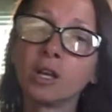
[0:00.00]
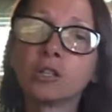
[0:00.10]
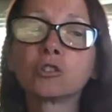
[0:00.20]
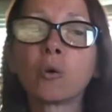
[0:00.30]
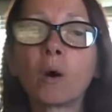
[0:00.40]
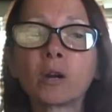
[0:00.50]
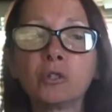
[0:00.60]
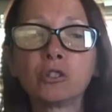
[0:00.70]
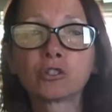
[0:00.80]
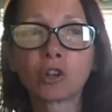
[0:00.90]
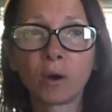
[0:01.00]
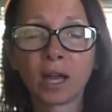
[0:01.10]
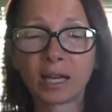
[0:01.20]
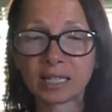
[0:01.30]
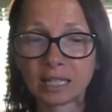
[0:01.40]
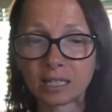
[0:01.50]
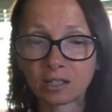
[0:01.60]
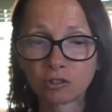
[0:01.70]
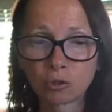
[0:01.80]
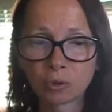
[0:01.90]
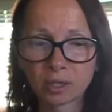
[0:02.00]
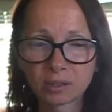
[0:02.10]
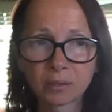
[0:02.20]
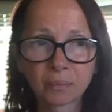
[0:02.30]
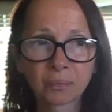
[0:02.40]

So why don't we just go ahead and get into it?